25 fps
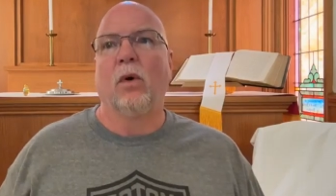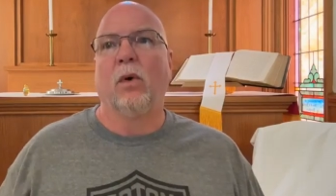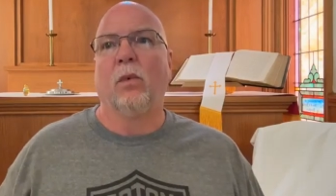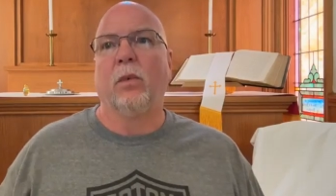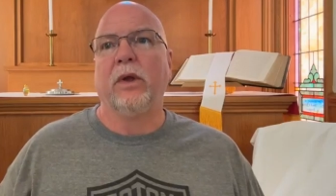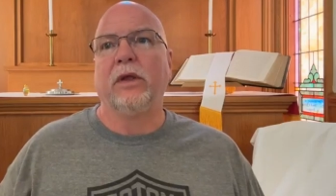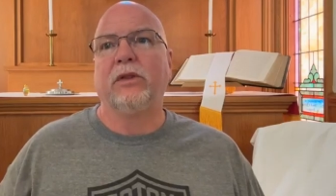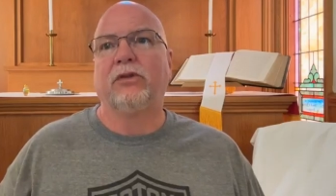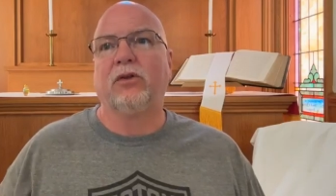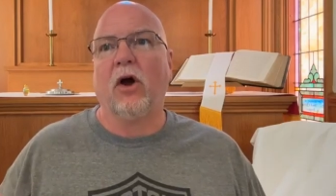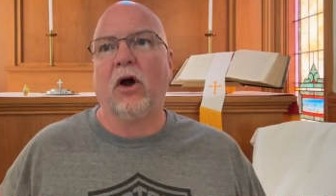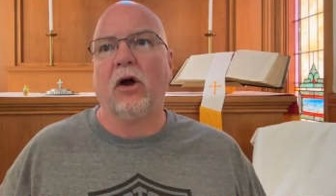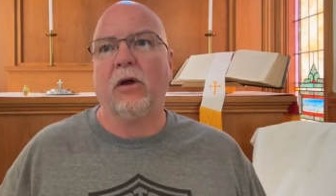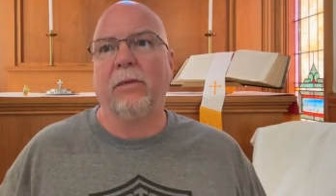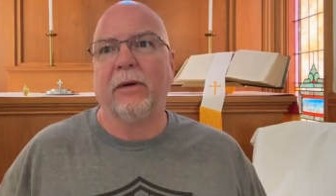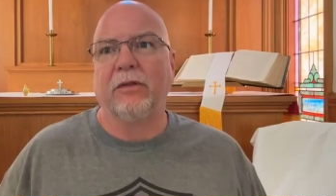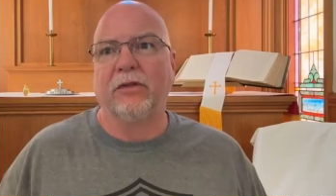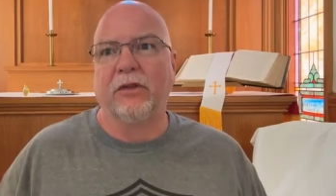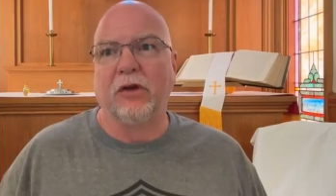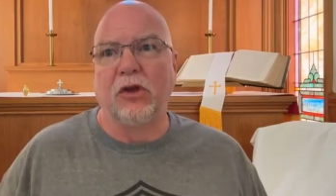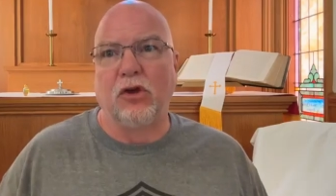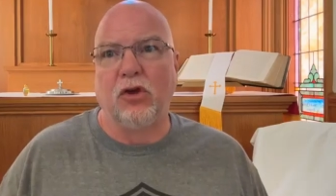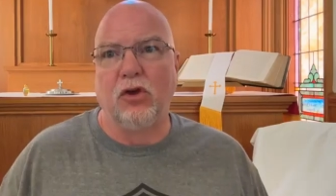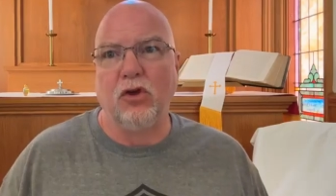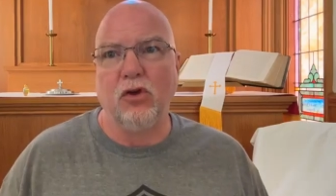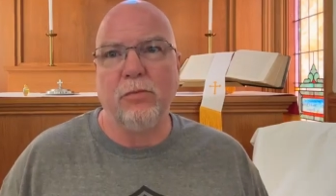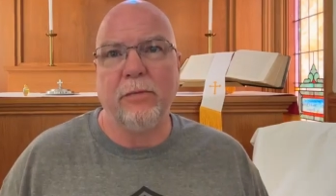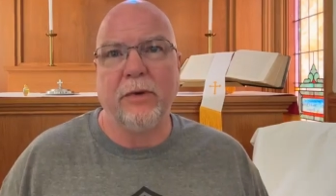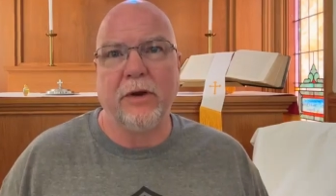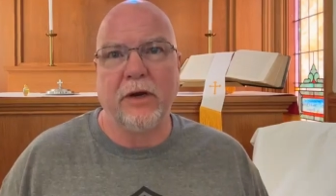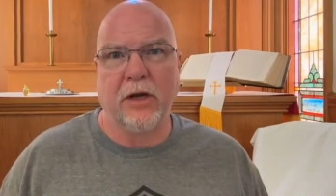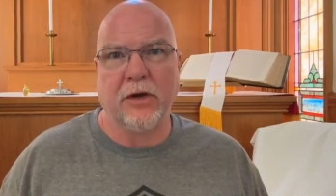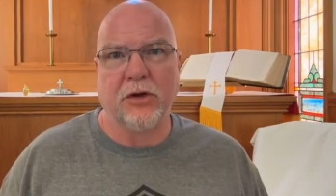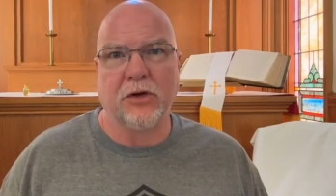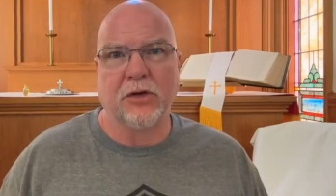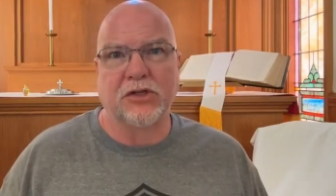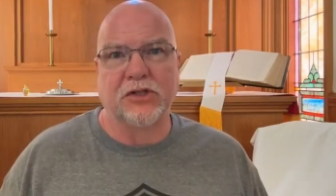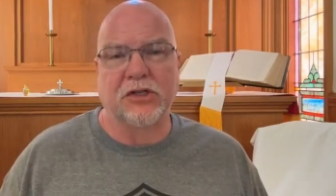when we talk about the
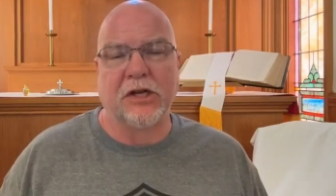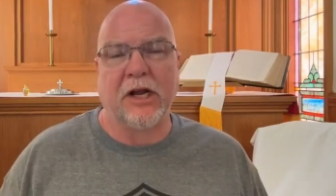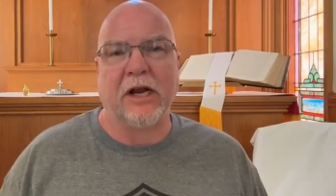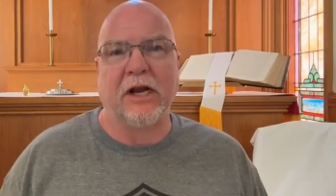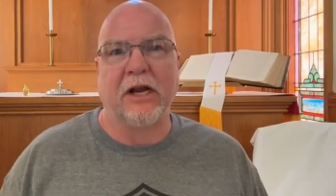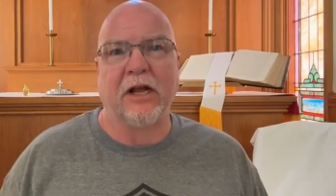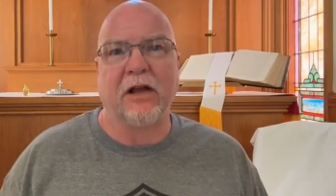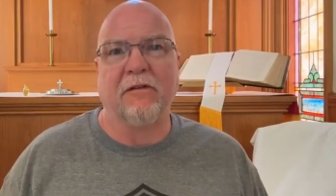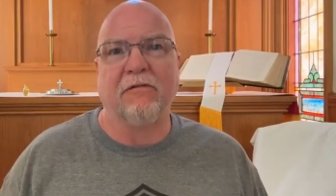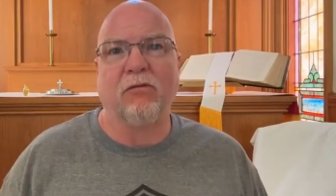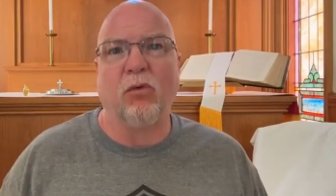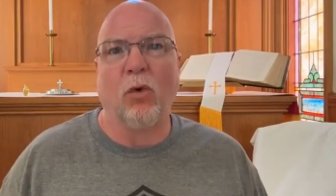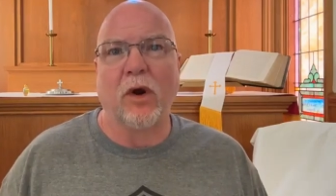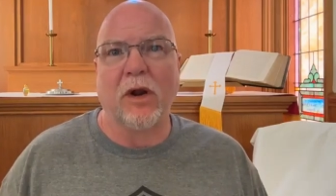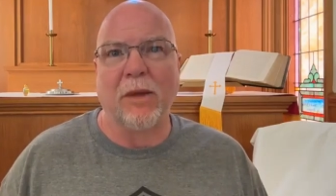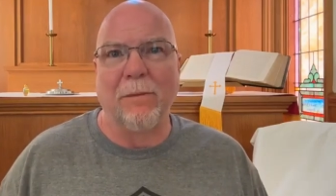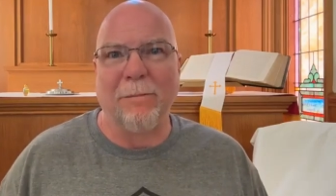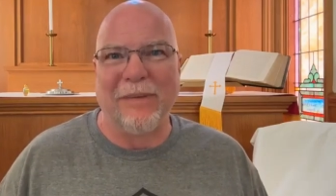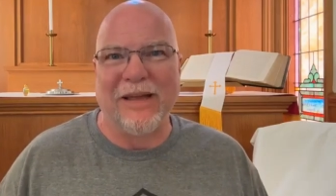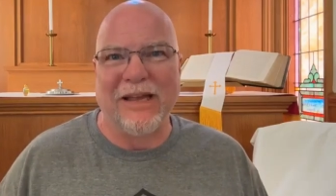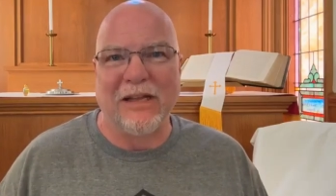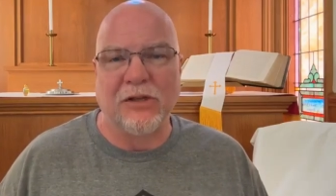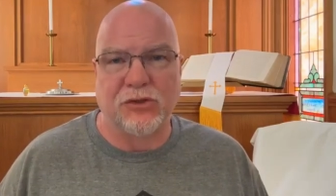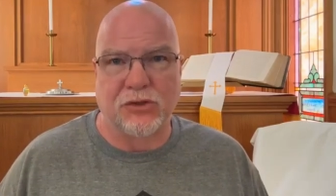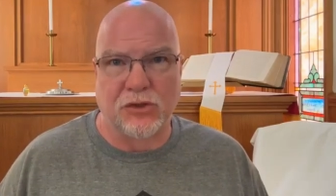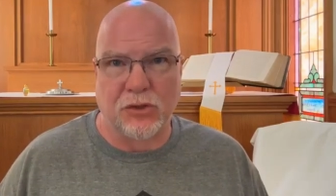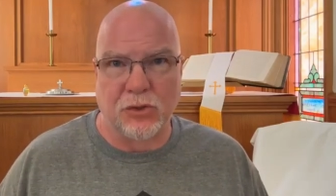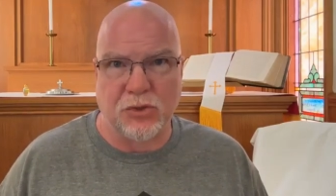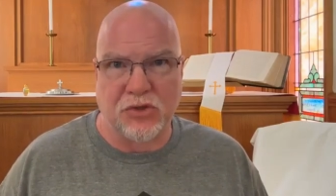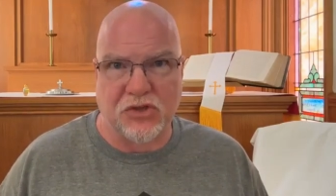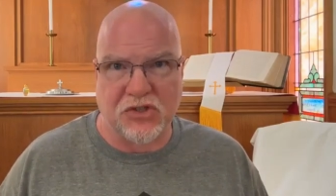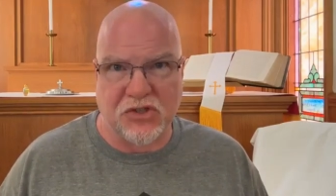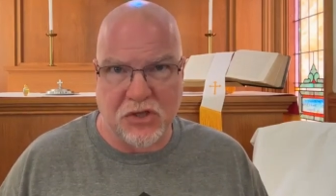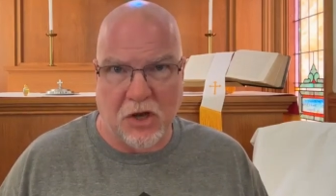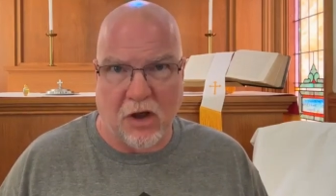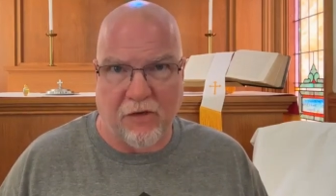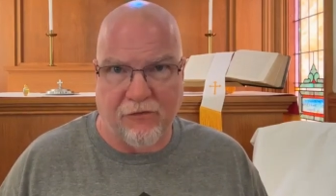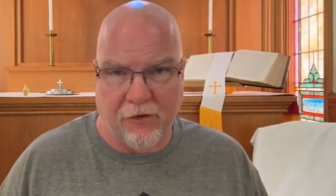human understanding of what it means to
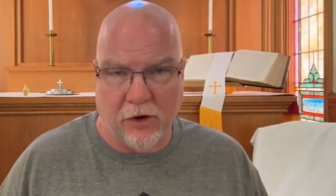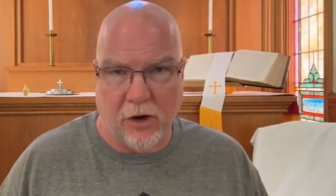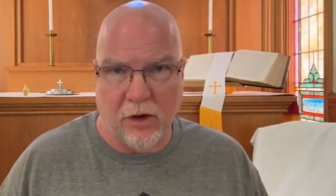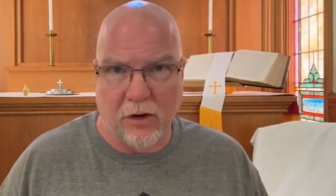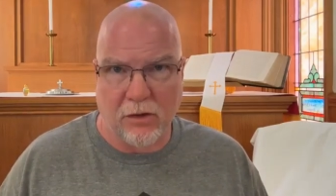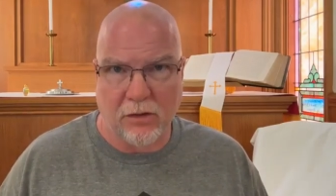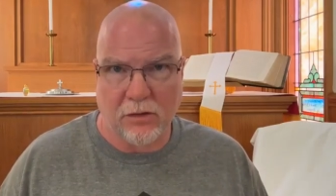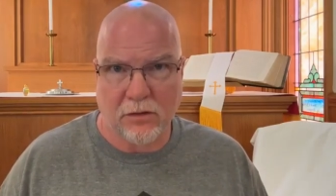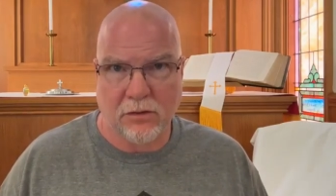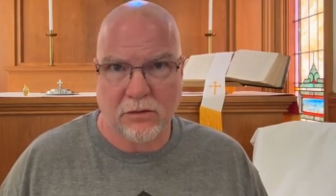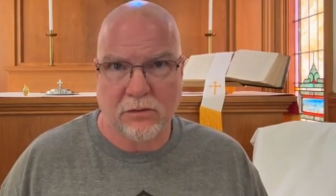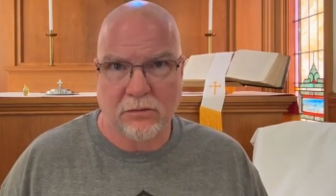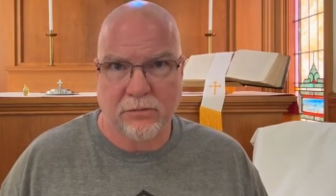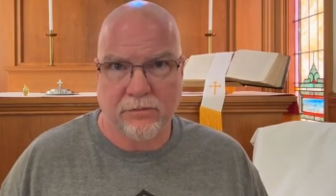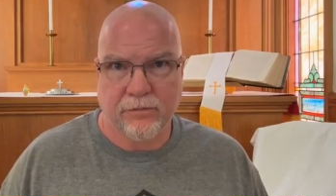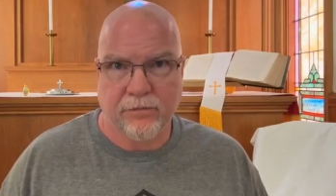suffer,